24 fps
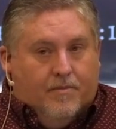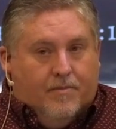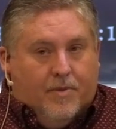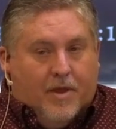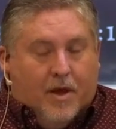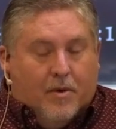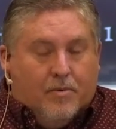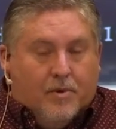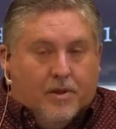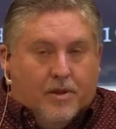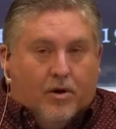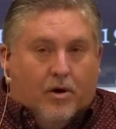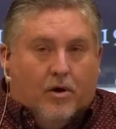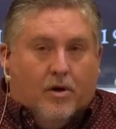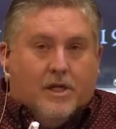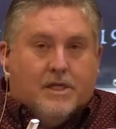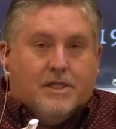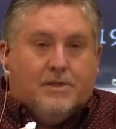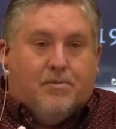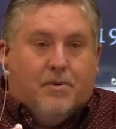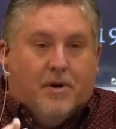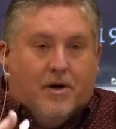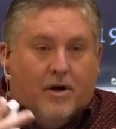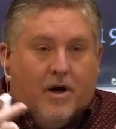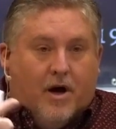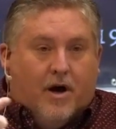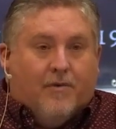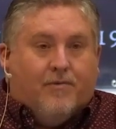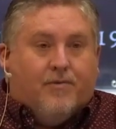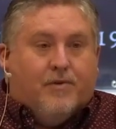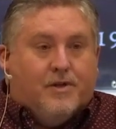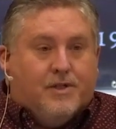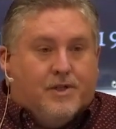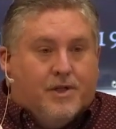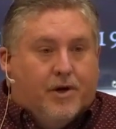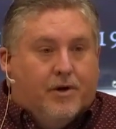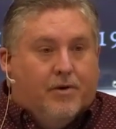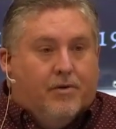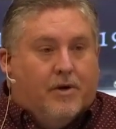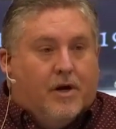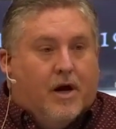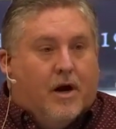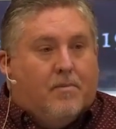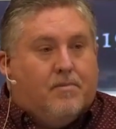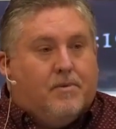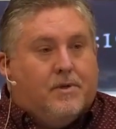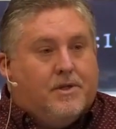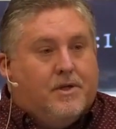That when the Holy Spirit offers you an
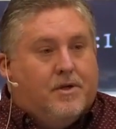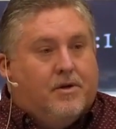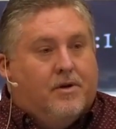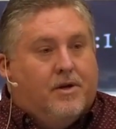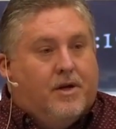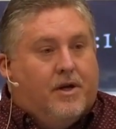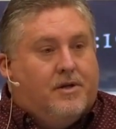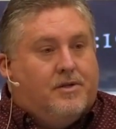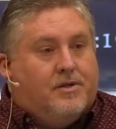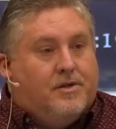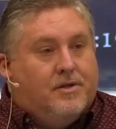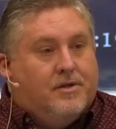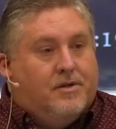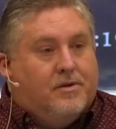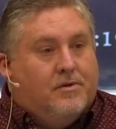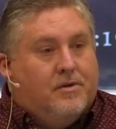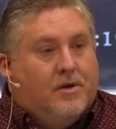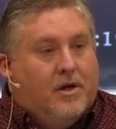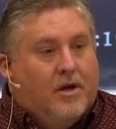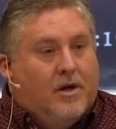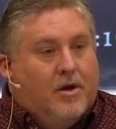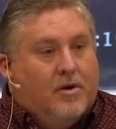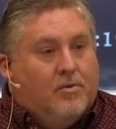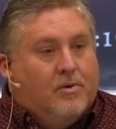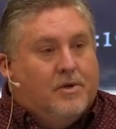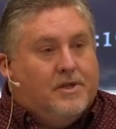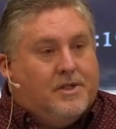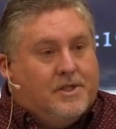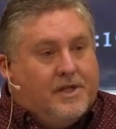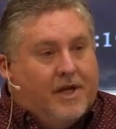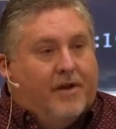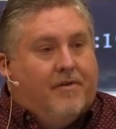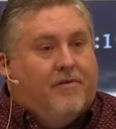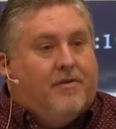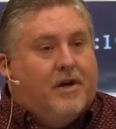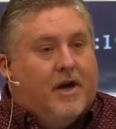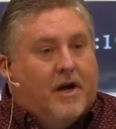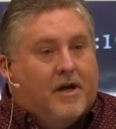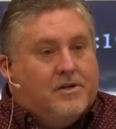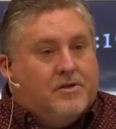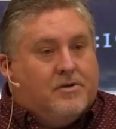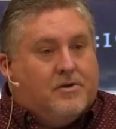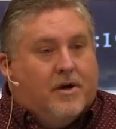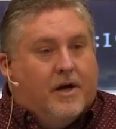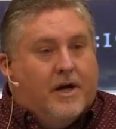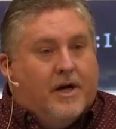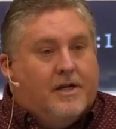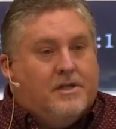opportunity to receive God's
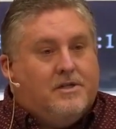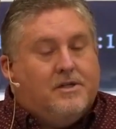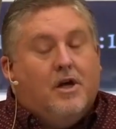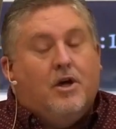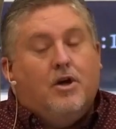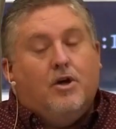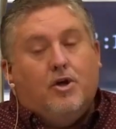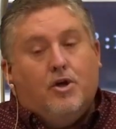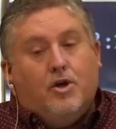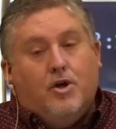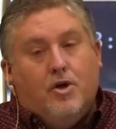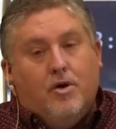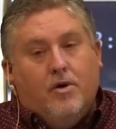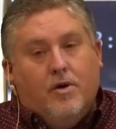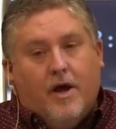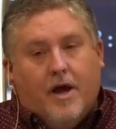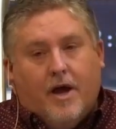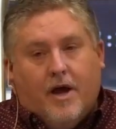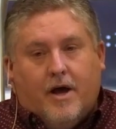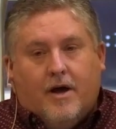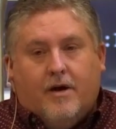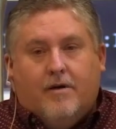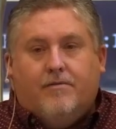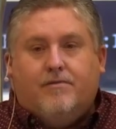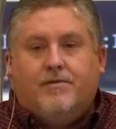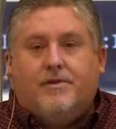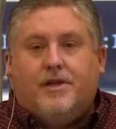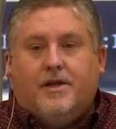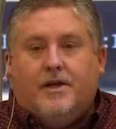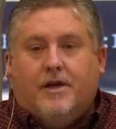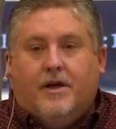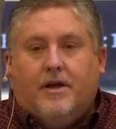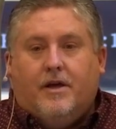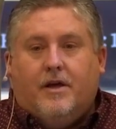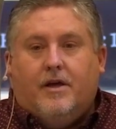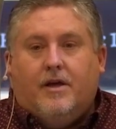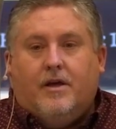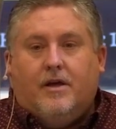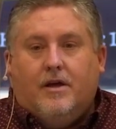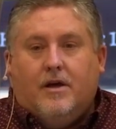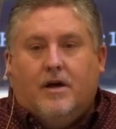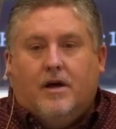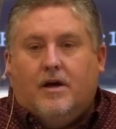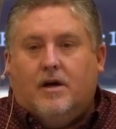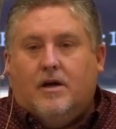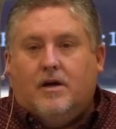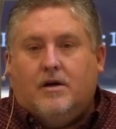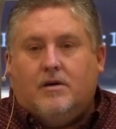grace, you have the
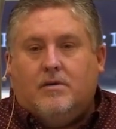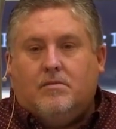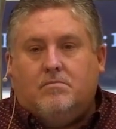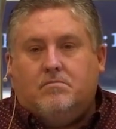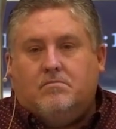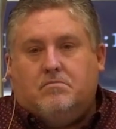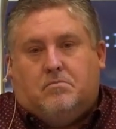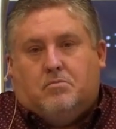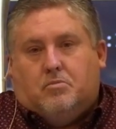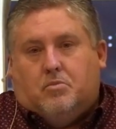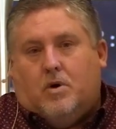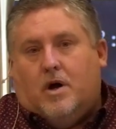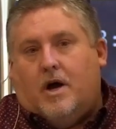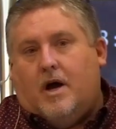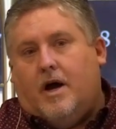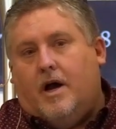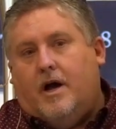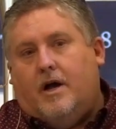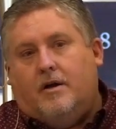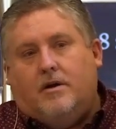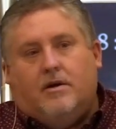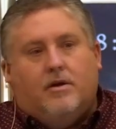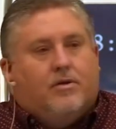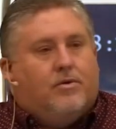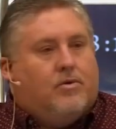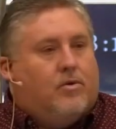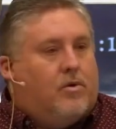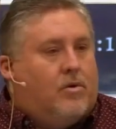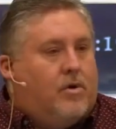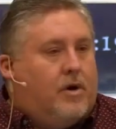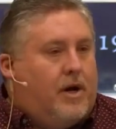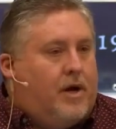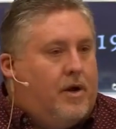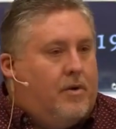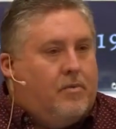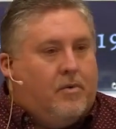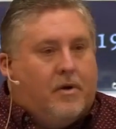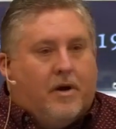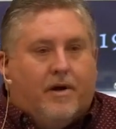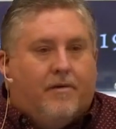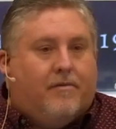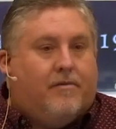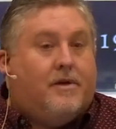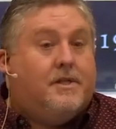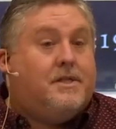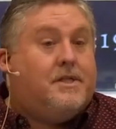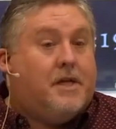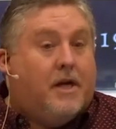uh, right, authority,
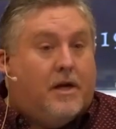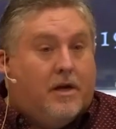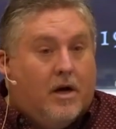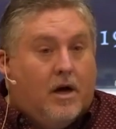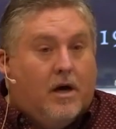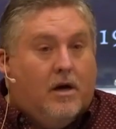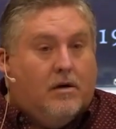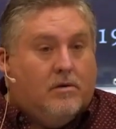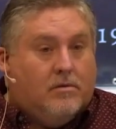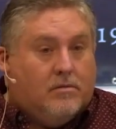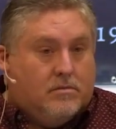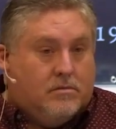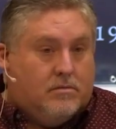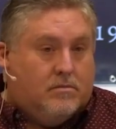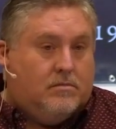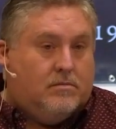whatever, to say no.